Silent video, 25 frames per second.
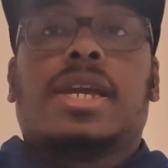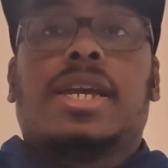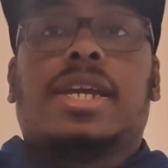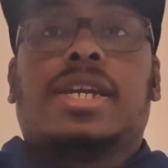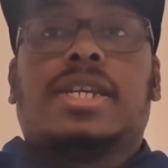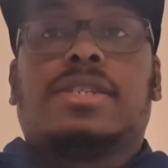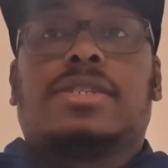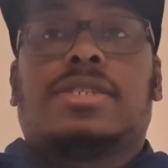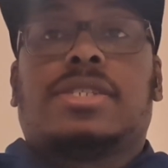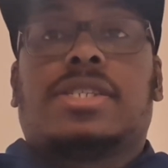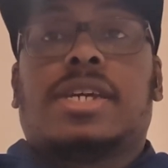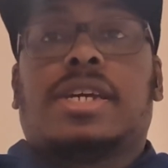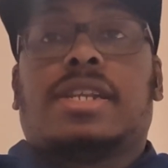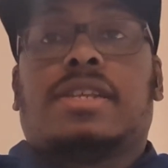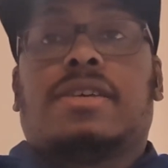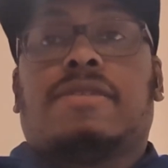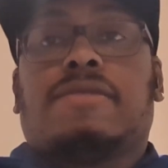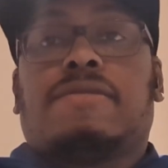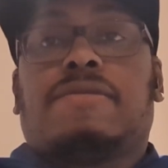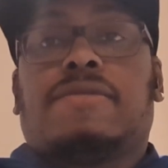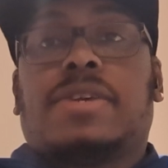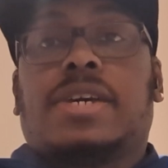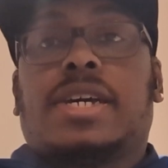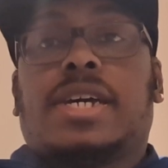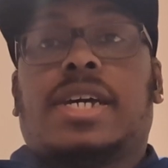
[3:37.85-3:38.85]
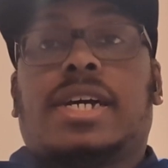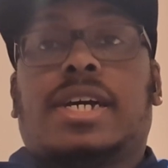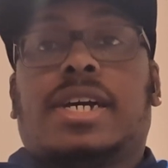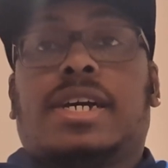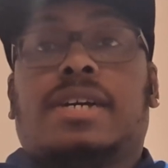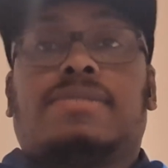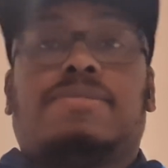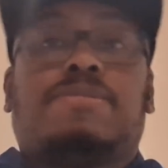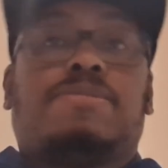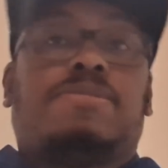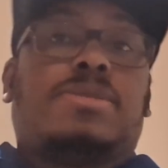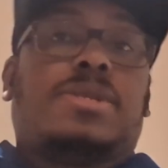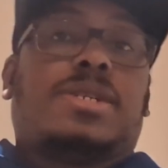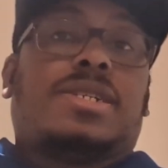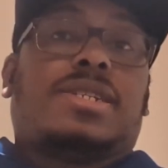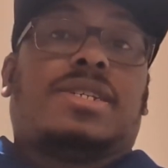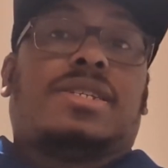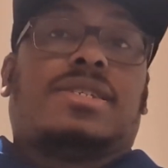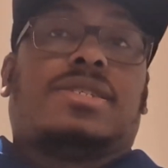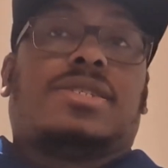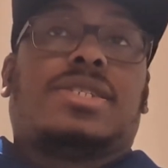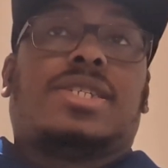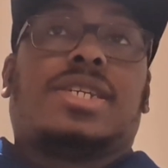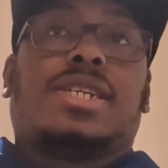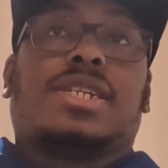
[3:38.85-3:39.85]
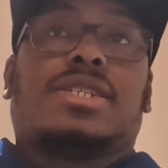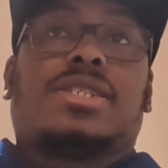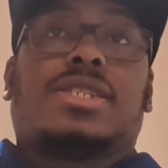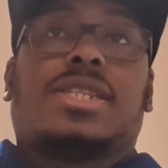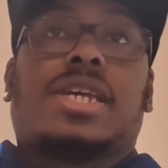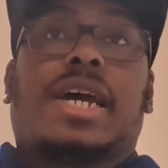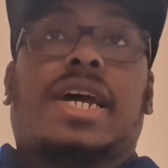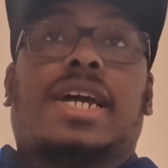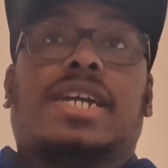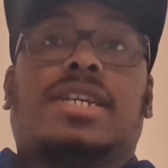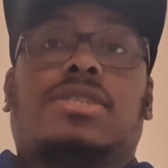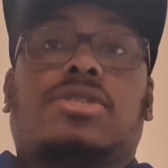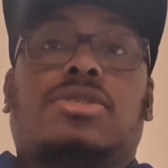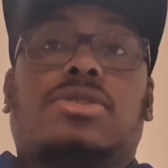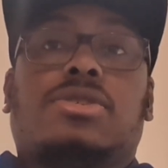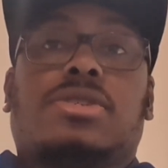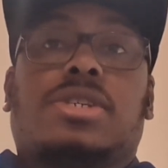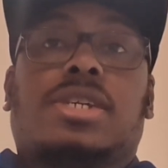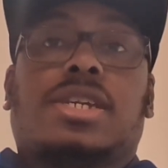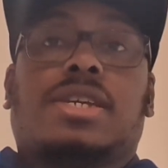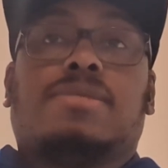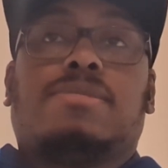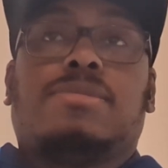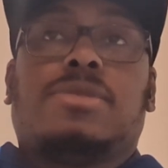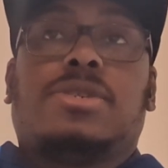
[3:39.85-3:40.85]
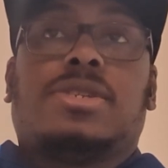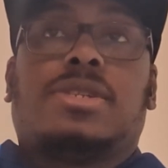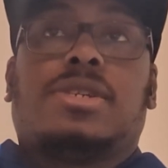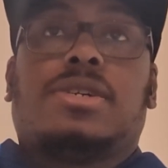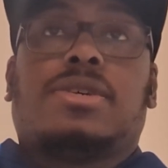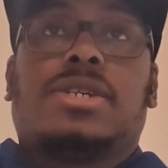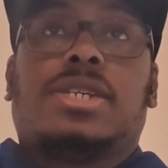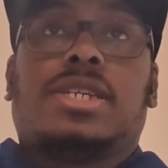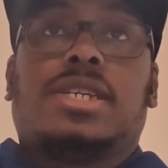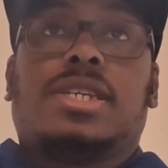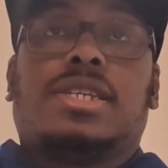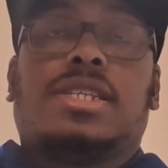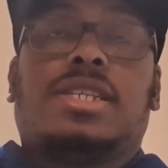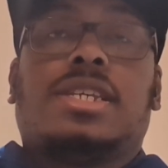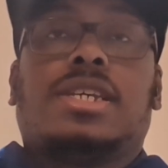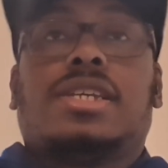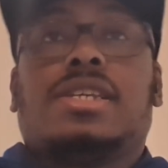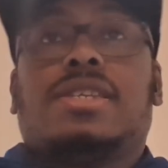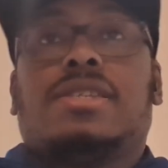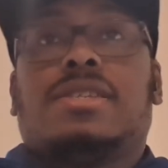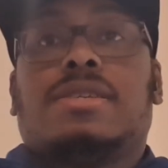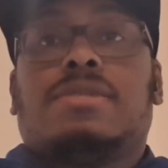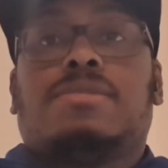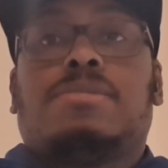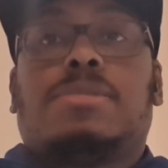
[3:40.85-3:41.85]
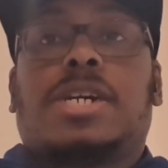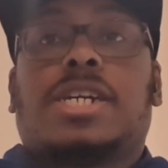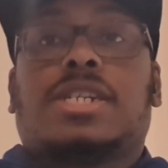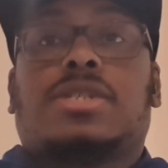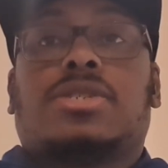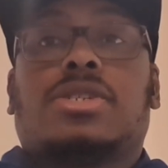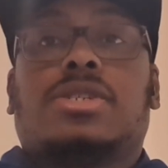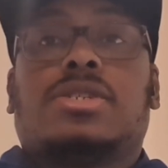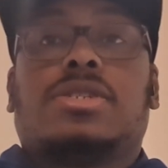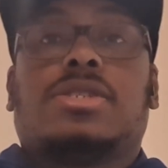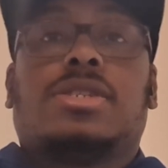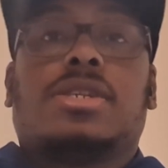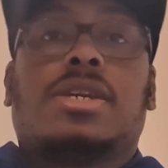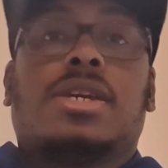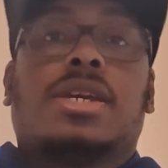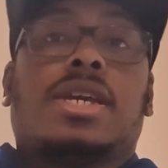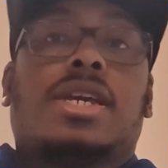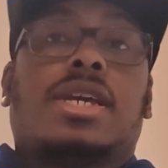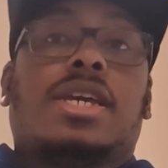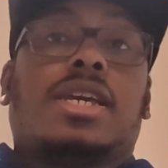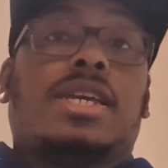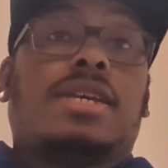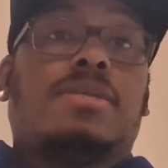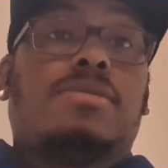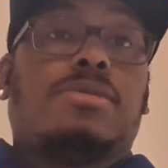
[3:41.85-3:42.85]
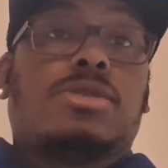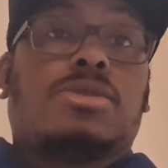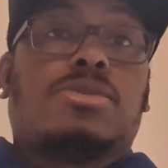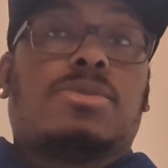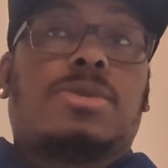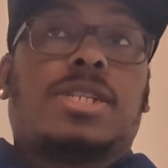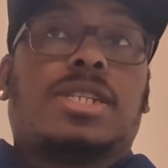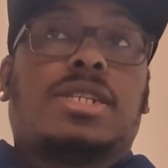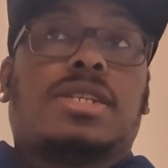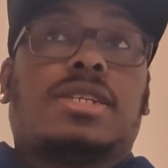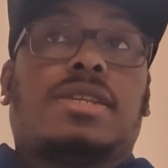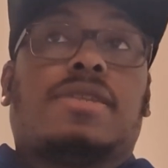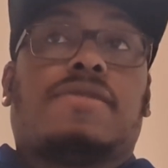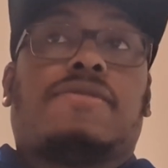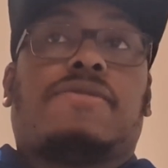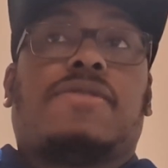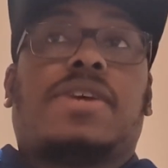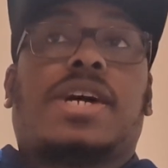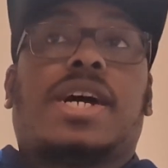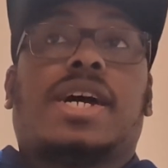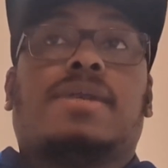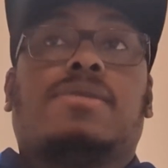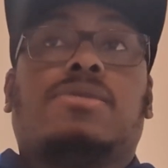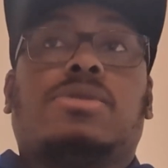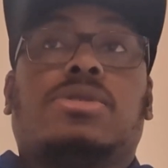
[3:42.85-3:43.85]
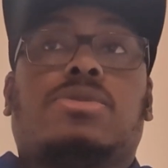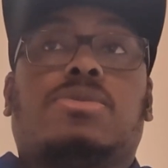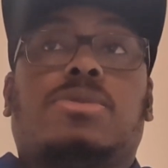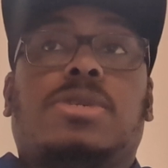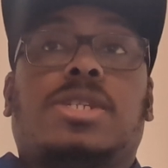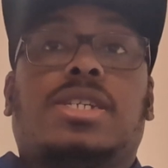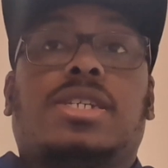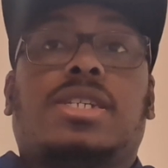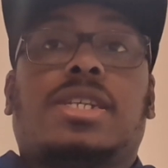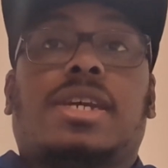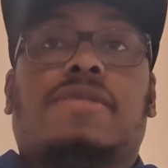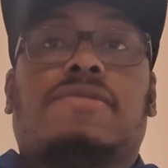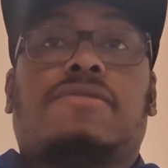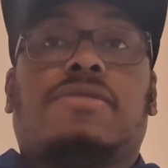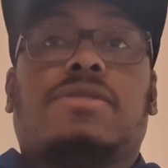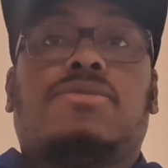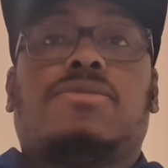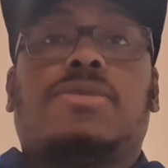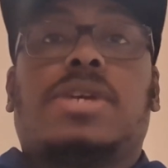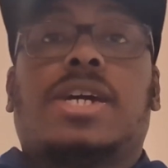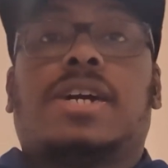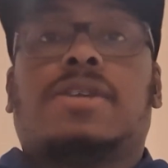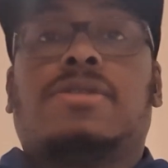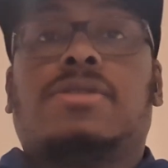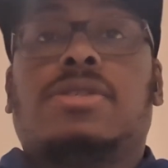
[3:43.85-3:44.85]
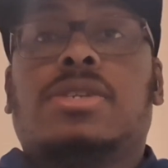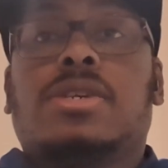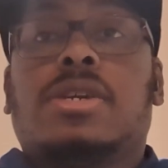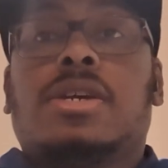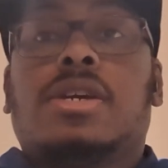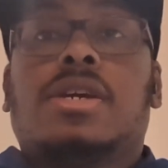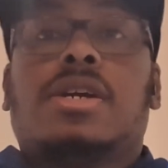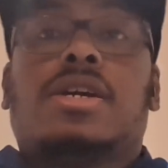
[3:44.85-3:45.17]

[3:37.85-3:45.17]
instead of the six that it took him. You know, he much as he was winning the fight, he was winning every round.